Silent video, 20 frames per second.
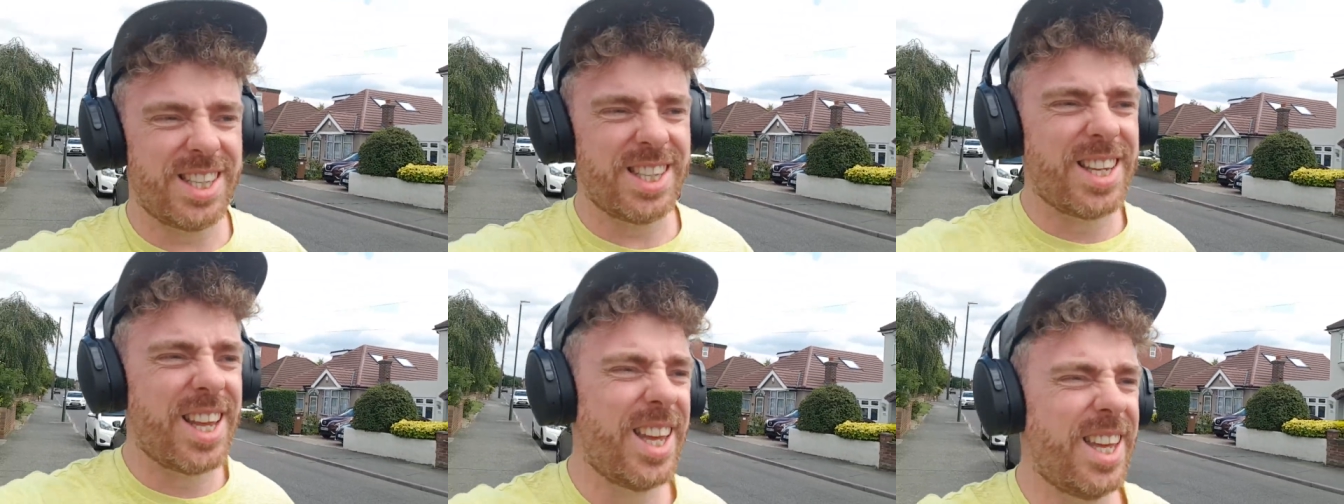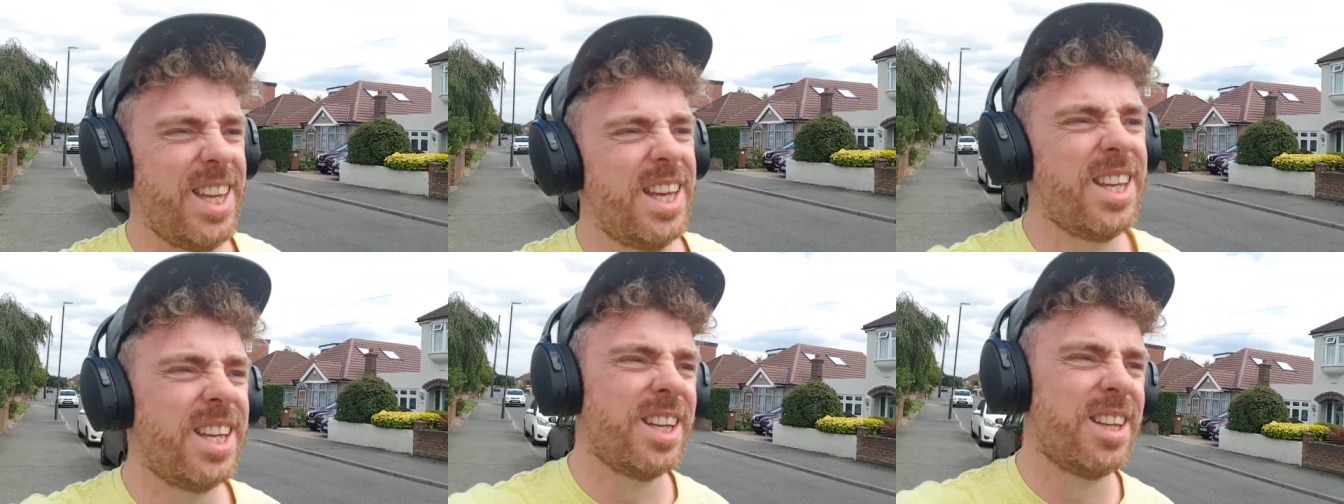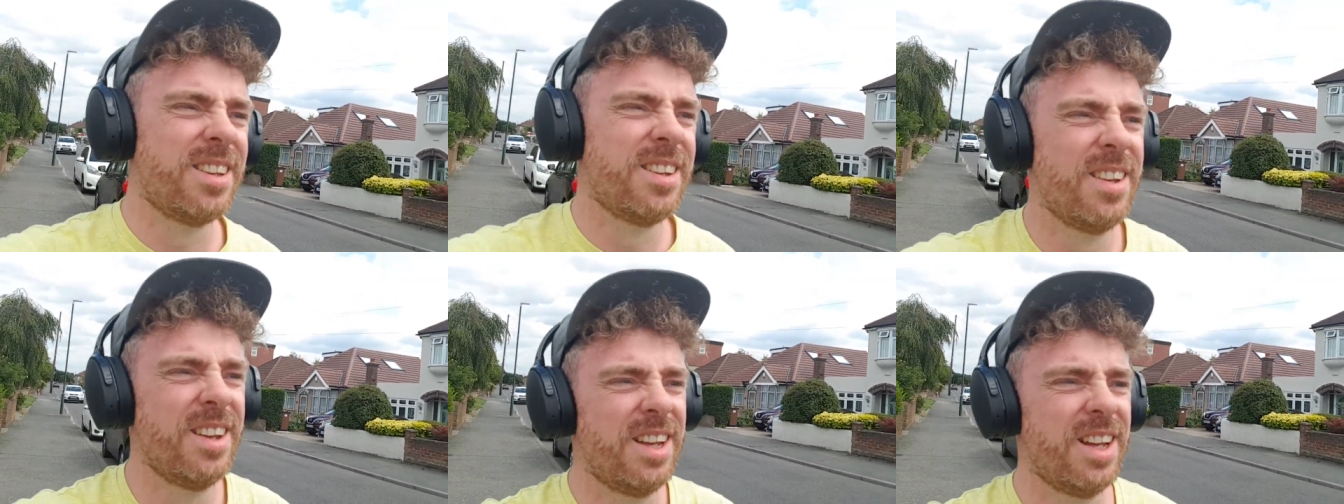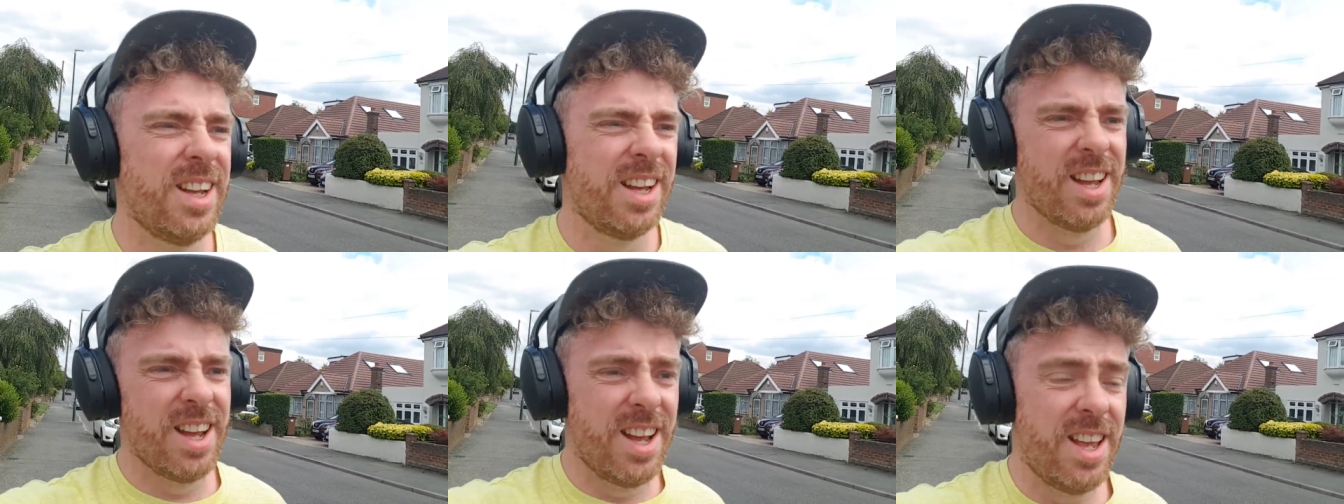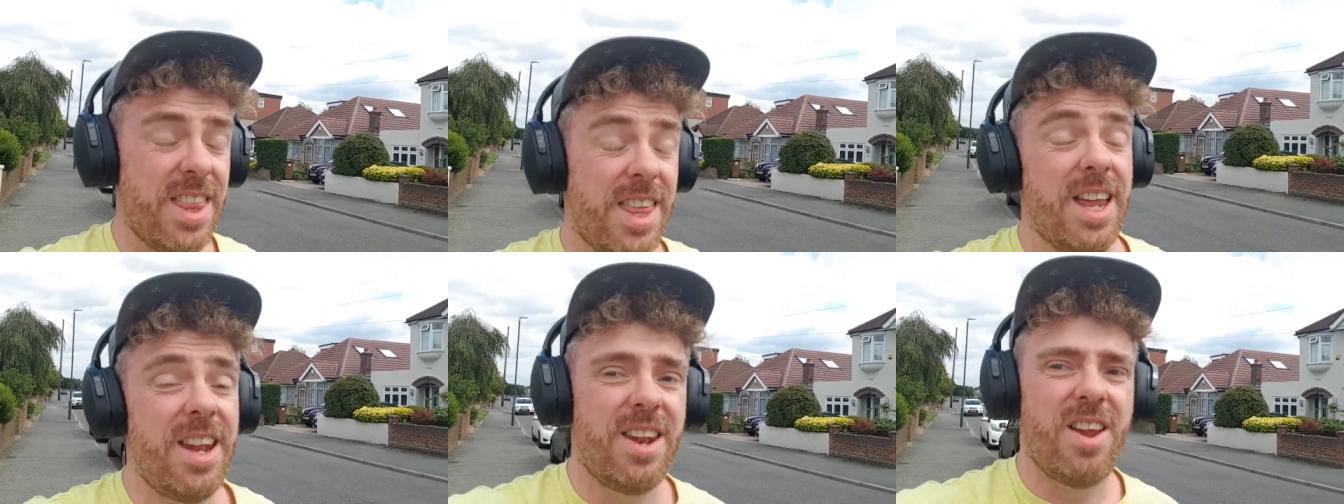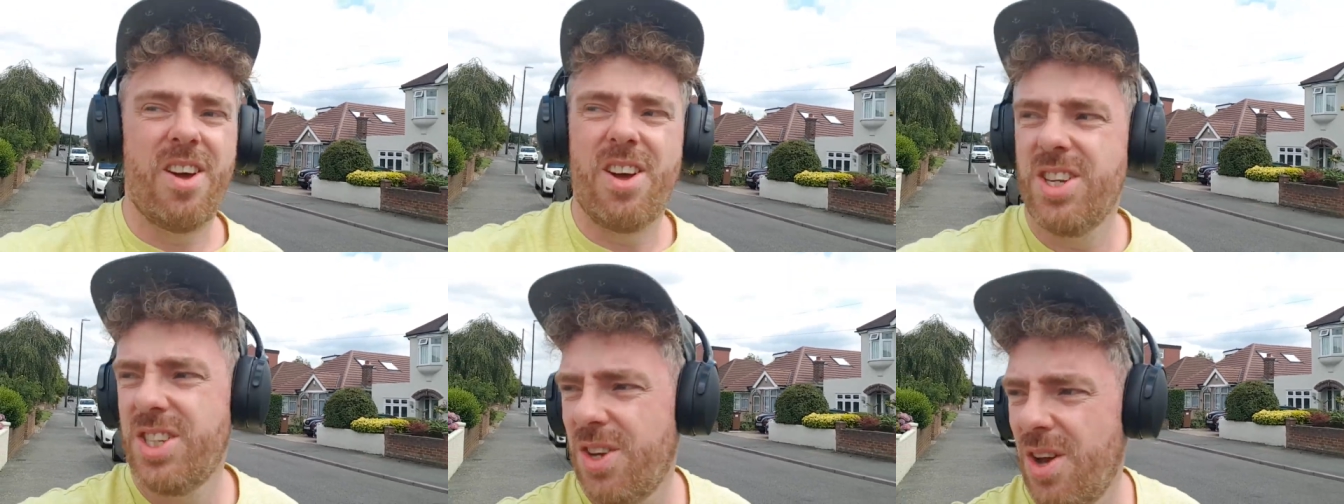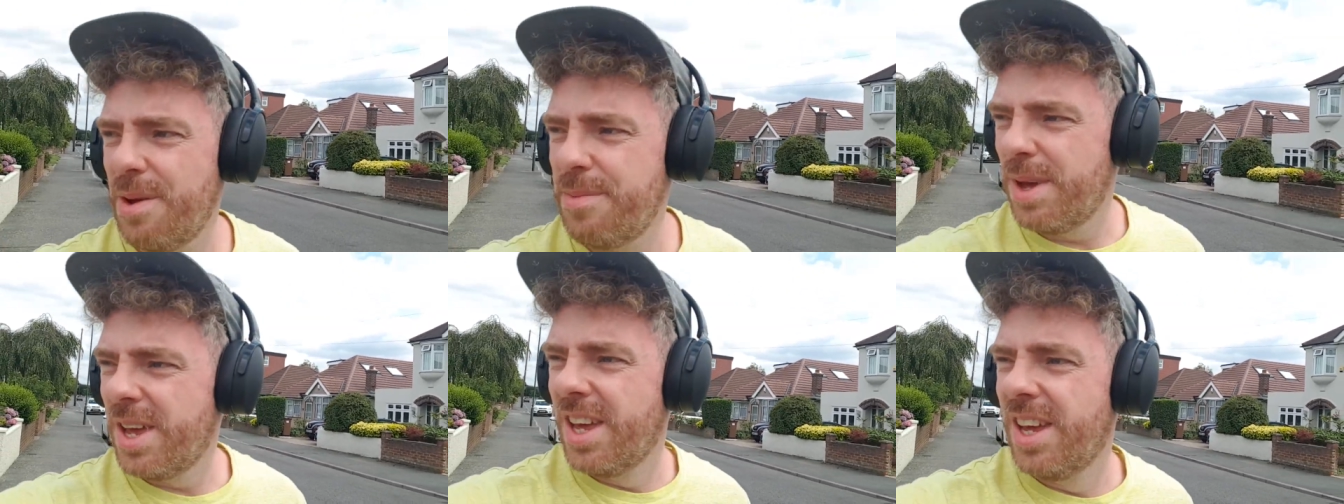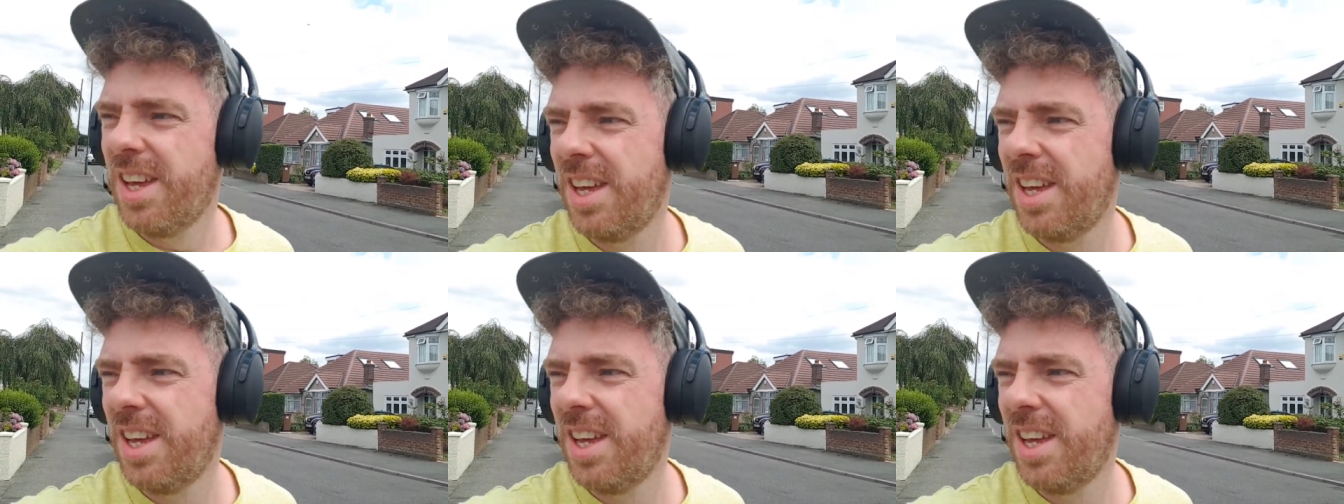today than last time.